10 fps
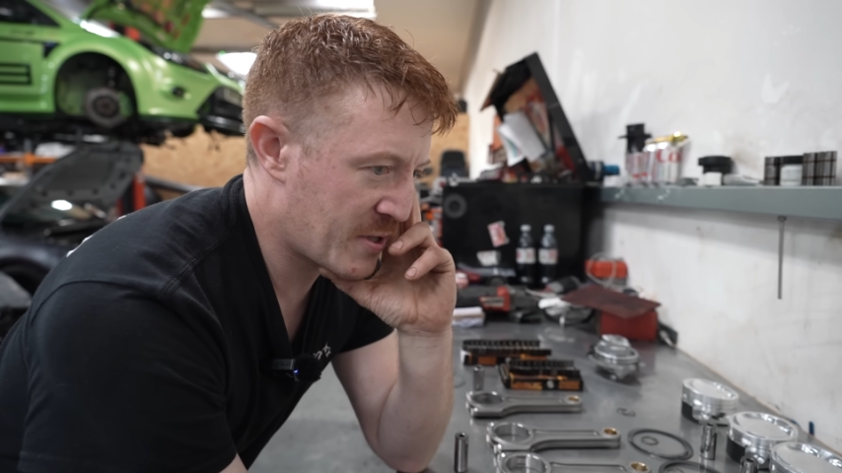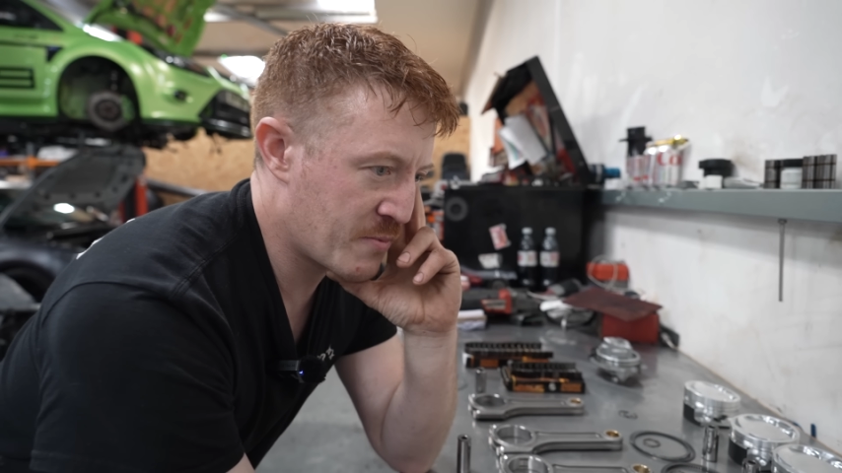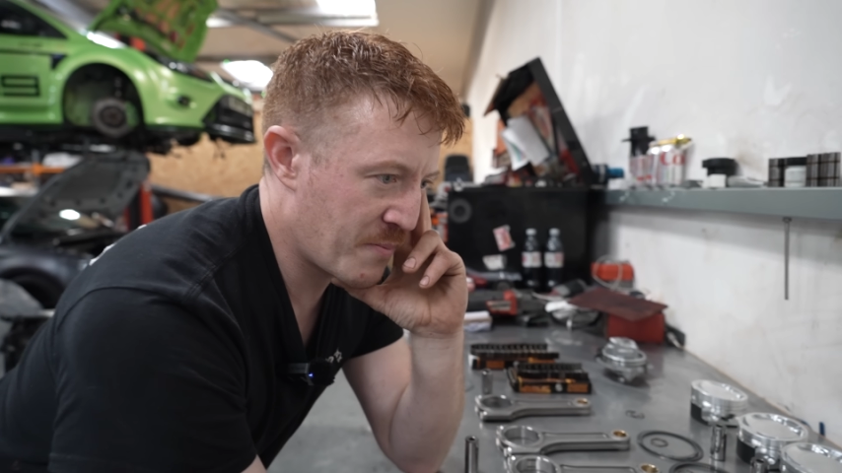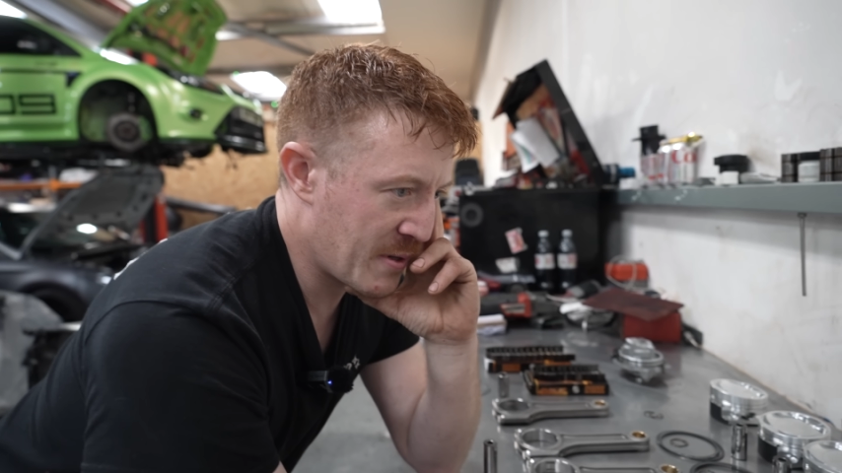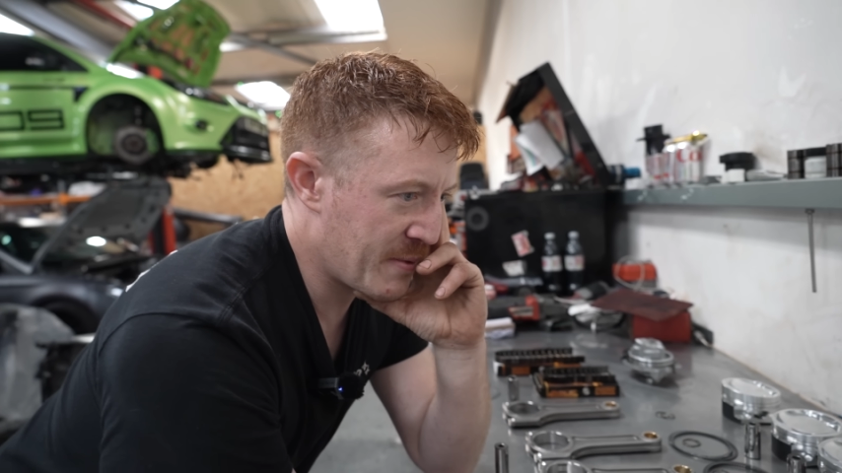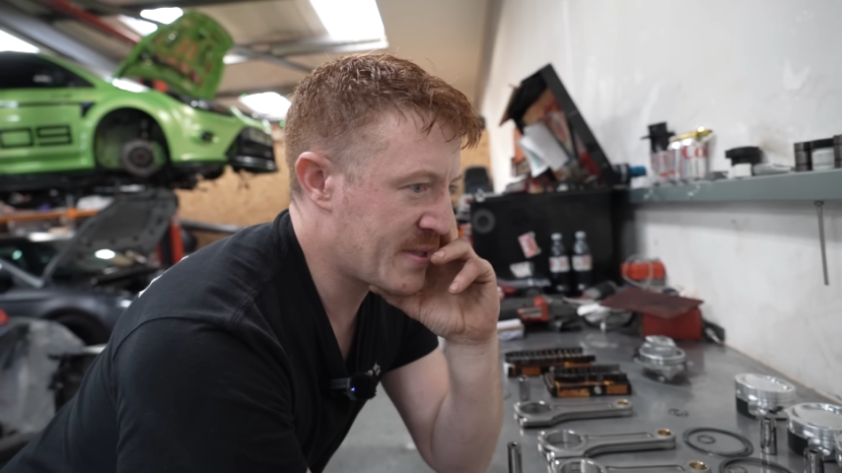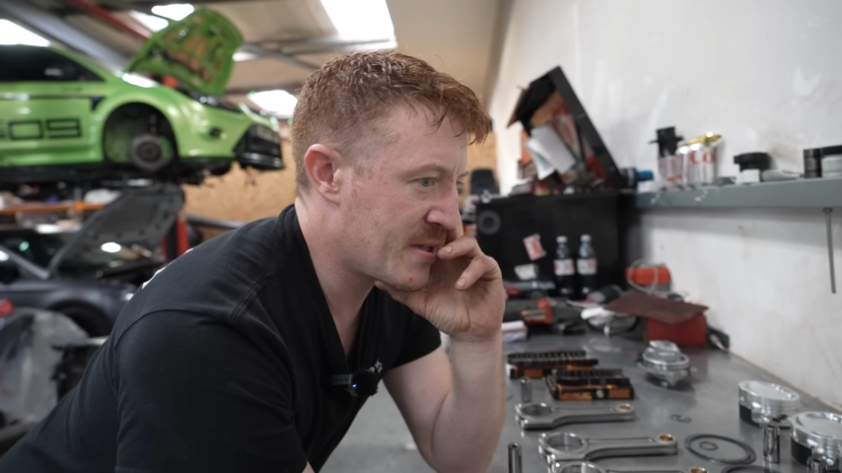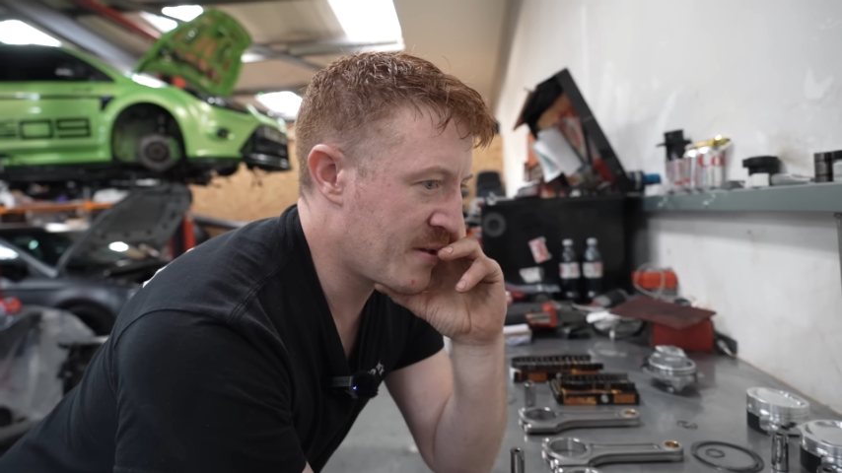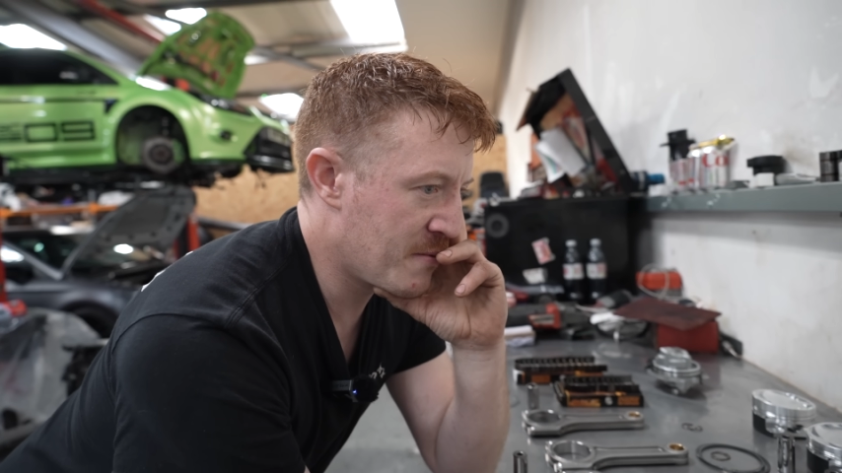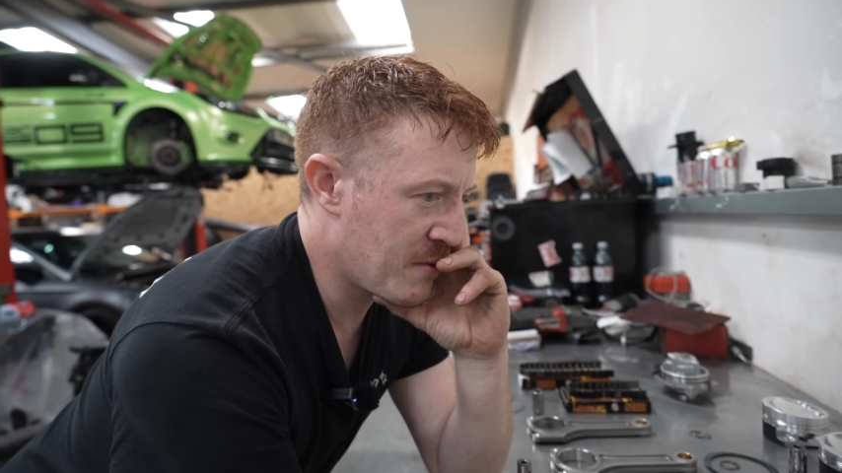plus one
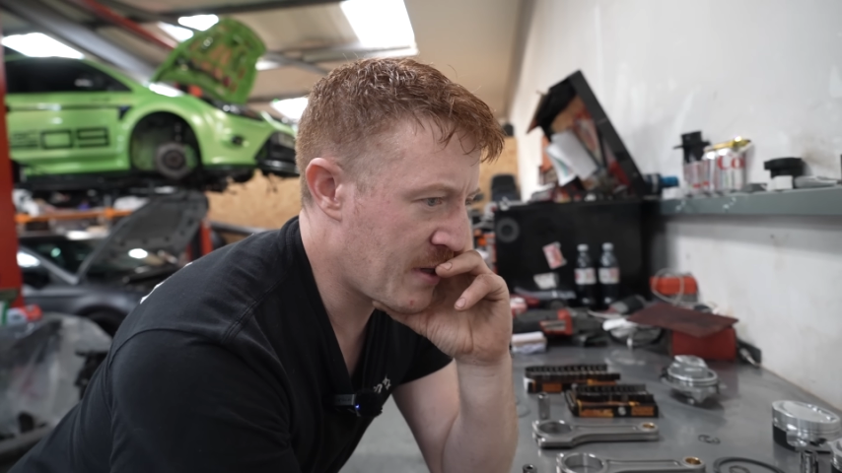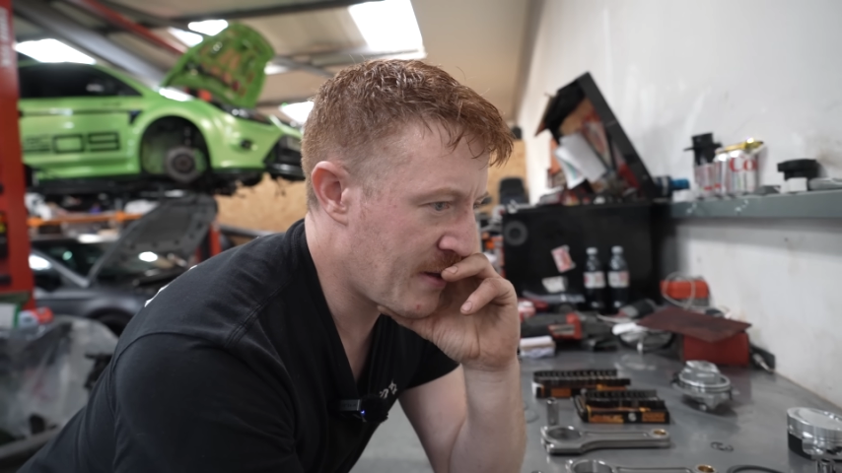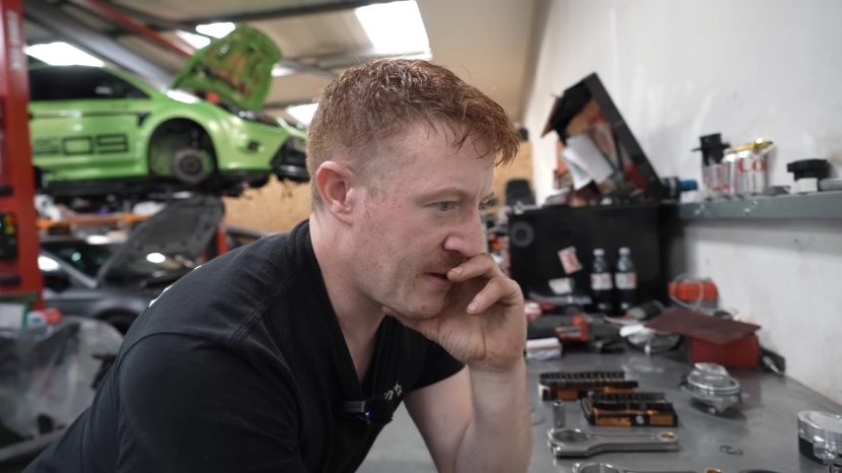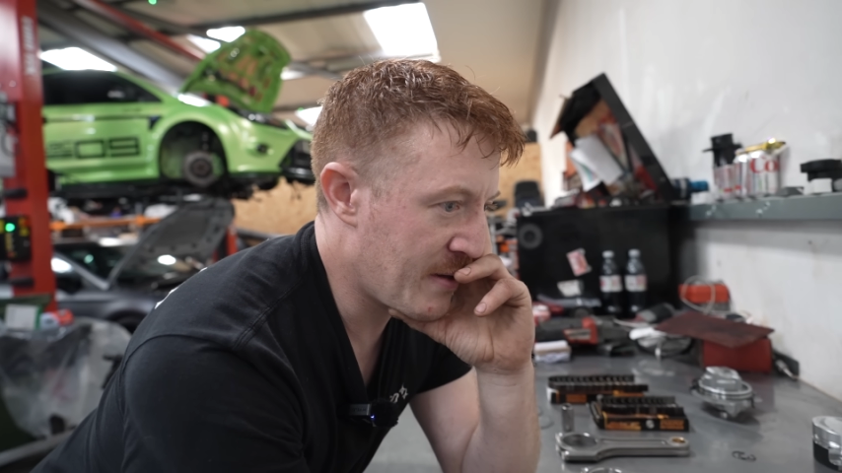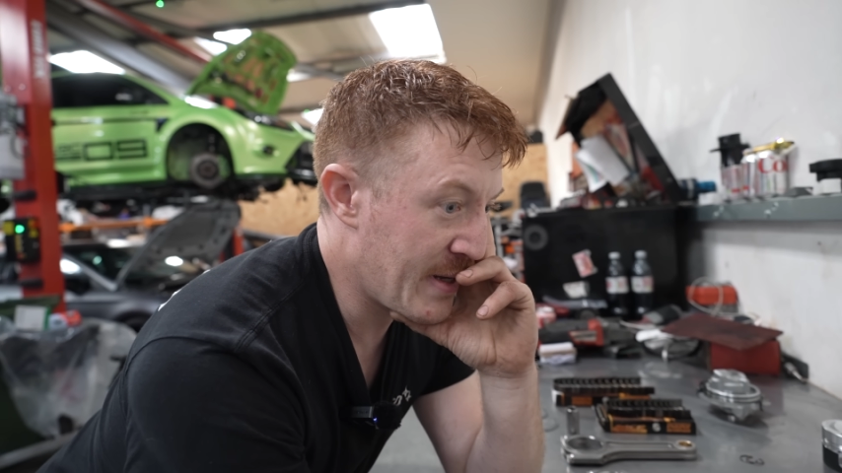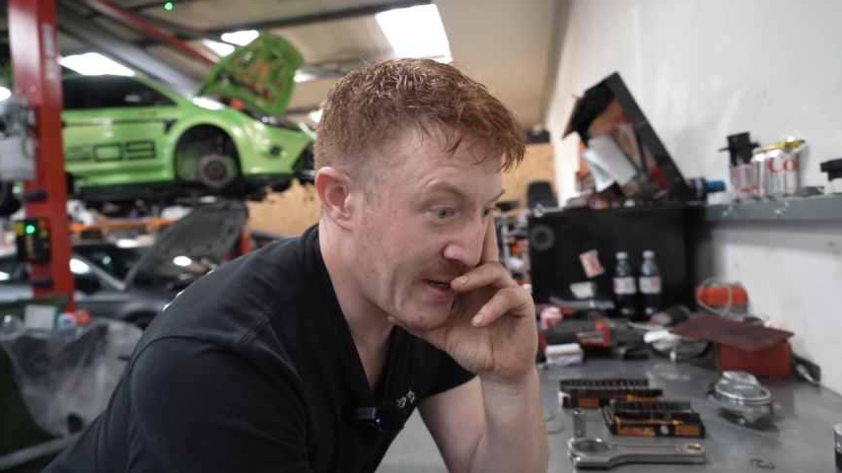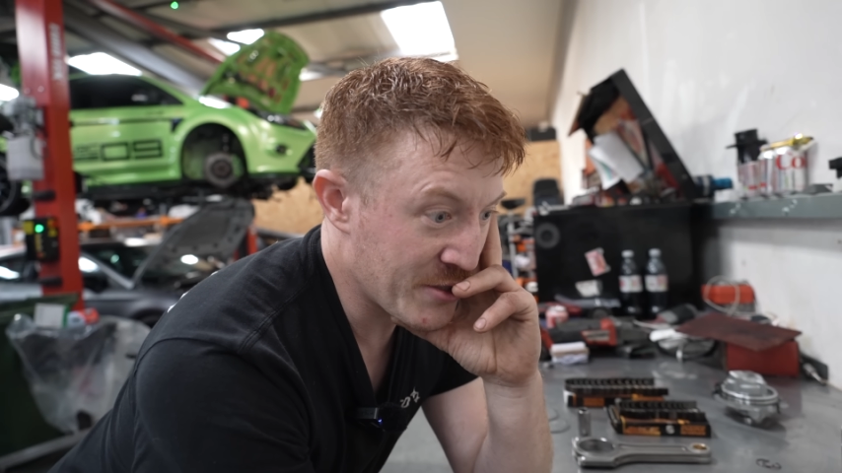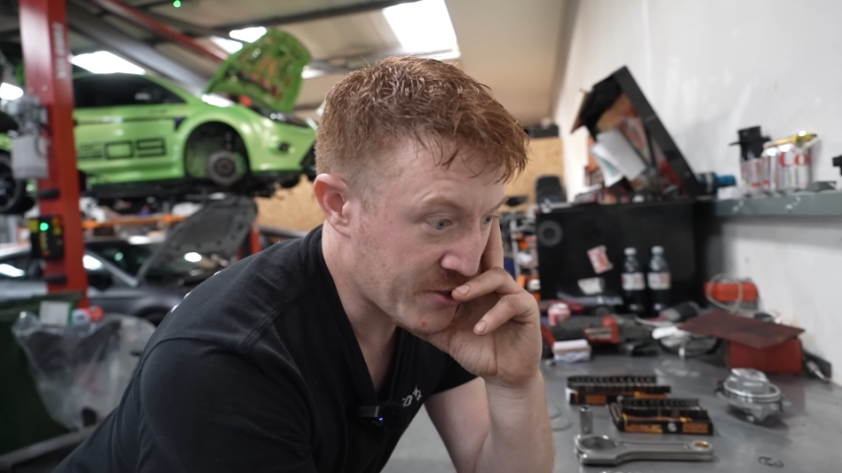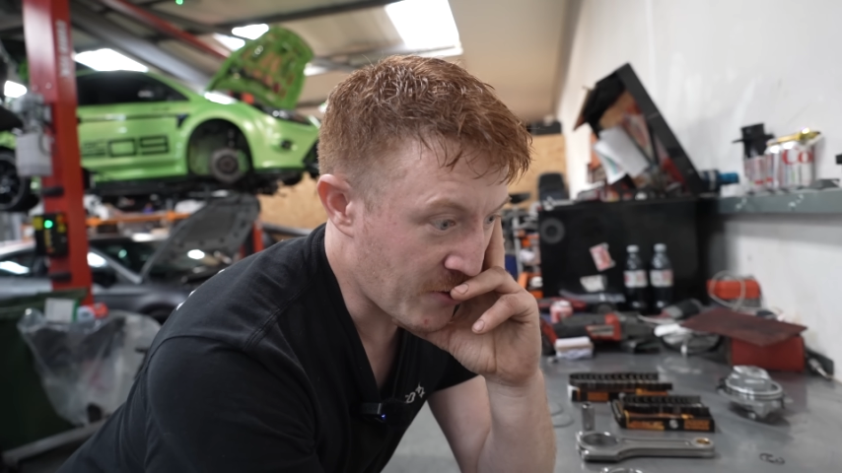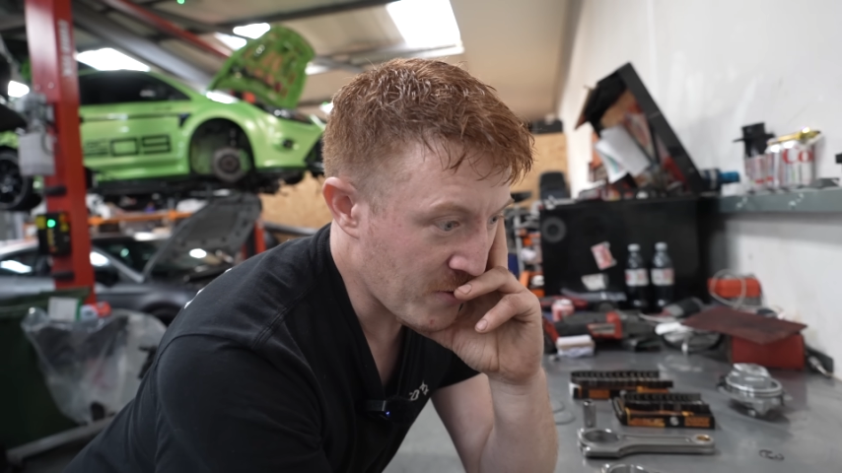millimeter, uh, inlet
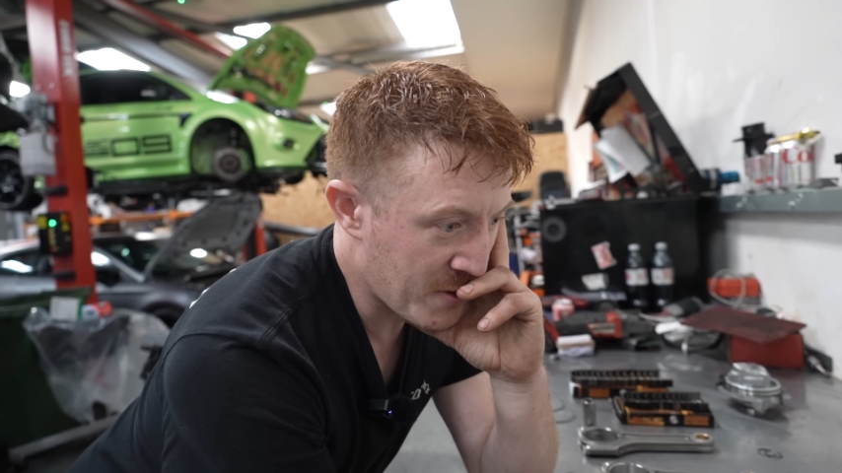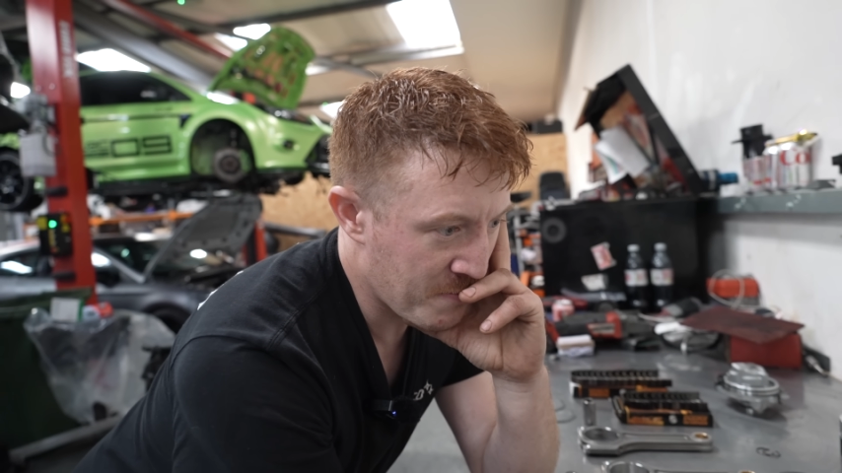stock.